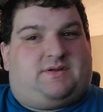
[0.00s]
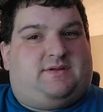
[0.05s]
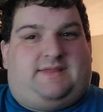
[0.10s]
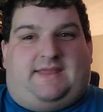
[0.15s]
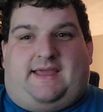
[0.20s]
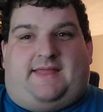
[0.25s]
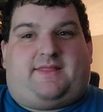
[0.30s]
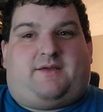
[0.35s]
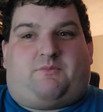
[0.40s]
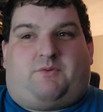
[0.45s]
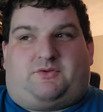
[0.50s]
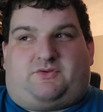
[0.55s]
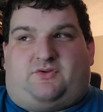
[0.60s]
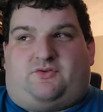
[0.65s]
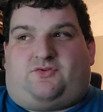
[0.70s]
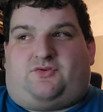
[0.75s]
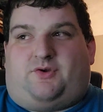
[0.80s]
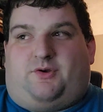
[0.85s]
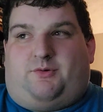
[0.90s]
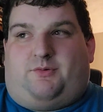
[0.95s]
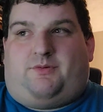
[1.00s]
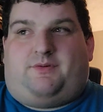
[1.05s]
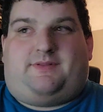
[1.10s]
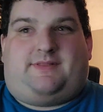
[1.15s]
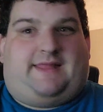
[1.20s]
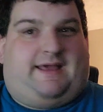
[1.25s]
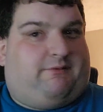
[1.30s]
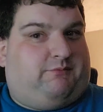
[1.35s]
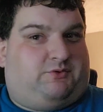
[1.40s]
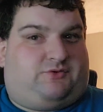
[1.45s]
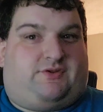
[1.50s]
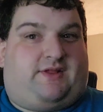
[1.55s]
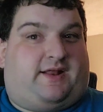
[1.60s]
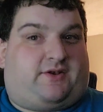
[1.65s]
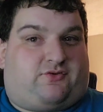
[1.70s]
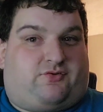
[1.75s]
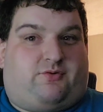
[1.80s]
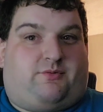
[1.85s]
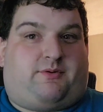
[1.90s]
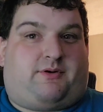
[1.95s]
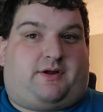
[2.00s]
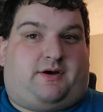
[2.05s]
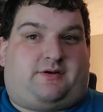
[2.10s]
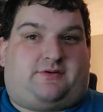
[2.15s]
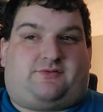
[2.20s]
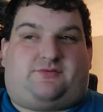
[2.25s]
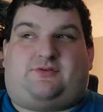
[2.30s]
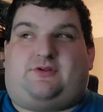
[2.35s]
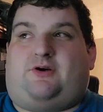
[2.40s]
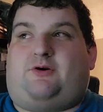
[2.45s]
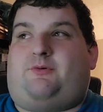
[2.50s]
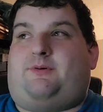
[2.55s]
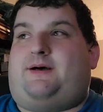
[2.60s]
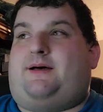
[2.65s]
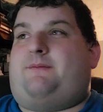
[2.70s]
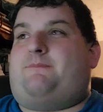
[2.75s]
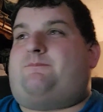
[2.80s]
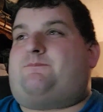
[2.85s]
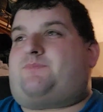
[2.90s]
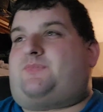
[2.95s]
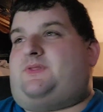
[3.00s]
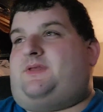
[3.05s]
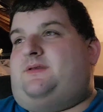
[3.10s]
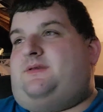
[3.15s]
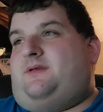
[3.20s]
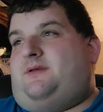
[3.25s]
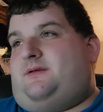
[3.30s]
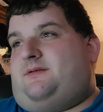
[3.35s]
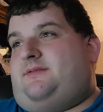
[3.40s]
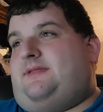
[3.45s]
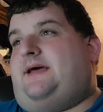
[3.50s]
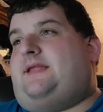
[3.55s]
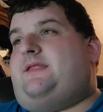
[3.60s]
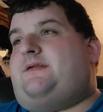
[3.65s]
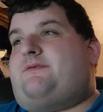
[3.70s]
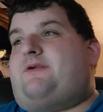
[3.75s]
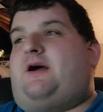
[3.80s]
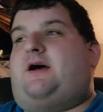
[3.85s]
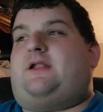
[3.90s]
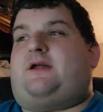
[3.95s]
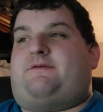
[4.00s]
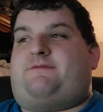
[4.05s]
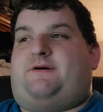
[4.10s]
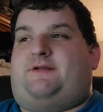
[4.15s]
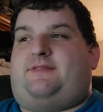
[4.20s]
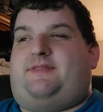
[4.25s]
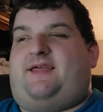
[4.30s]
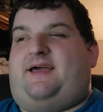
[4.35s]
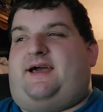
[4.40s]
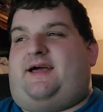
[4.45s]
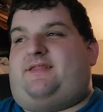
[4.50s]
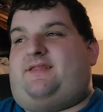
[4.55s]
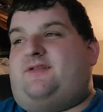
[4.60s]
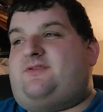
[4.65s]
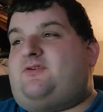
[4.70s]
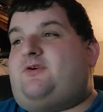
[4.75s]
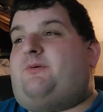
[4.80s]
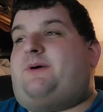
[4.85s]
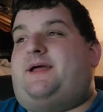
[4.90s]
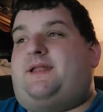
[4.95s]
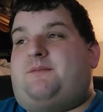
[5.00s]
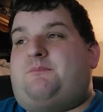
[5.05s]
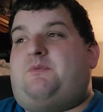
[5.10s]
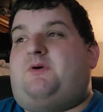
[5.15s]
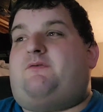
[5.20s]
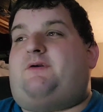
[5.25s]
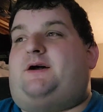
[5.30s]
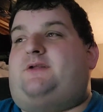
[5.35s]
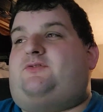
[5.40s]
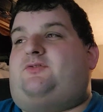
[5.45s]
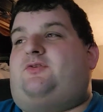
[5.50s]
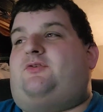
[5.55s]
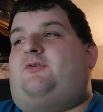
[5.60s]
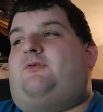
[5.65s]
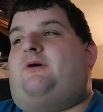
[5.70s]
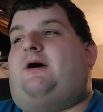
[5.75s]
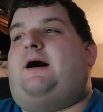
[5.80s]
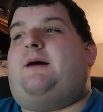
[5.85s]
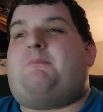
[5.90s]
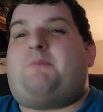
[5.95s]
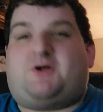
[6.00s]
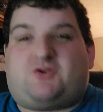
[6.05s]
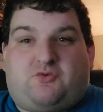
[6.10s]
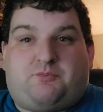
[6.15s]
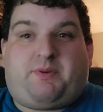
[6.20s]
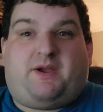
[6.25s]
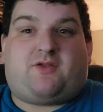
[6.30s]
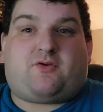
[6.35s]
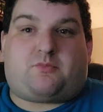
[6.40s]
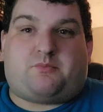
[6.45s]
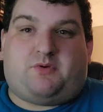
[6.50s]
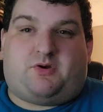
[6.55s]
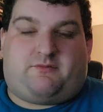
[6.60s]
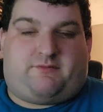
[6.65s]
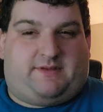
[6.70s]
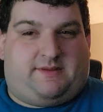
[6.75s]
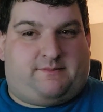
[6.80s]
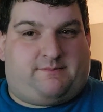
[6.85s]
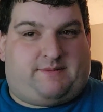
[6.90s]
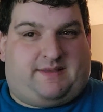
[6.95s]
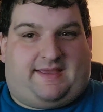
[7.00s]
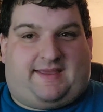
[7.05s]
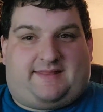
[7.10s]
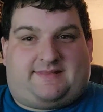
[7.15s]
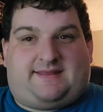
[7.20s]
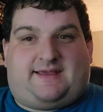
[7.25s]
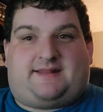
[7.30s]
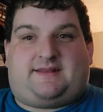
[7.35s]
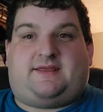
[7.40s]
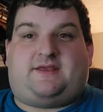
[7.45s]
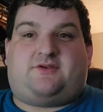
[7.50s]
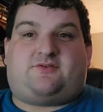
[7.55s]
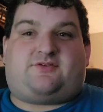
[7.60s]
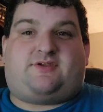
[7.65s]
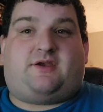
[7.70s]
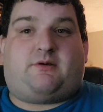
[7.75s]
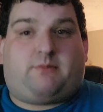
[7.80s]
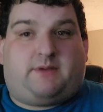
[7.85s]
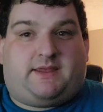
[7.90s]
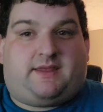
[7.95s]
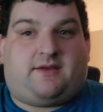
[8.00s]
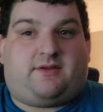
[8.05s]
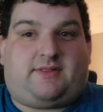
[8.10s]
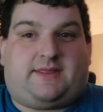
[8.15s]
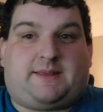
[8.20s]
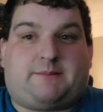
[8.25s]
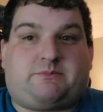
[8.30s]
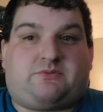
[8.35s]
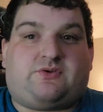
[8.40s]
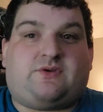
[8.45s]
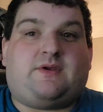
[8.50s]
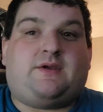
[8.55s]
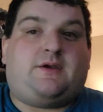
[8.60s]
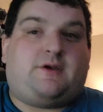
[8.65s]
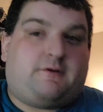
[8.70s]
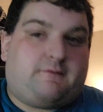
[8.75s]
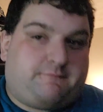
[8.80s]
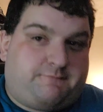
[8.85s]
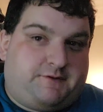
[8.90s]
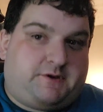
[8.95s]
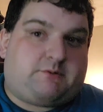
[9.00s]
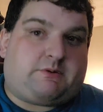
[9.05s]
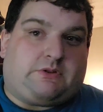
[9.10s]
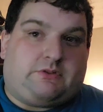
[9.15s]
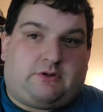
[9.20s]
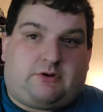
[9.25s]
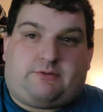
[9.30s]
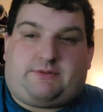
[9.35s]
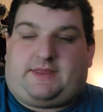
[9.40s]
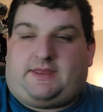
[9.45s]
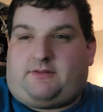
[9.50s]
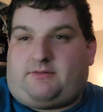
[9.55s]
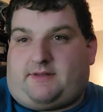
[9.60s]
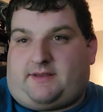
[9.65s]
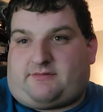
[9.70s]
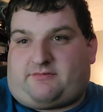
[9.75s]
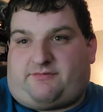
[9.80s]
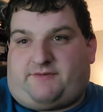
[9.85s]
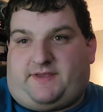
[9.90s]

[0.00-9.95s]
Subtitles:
yeah, that wasn't true. That was not true at all. So, now that I've gone off on that, let's go ahead and move on to a much better movie, and that is Terry Gilliam's Fear and Loathing in Las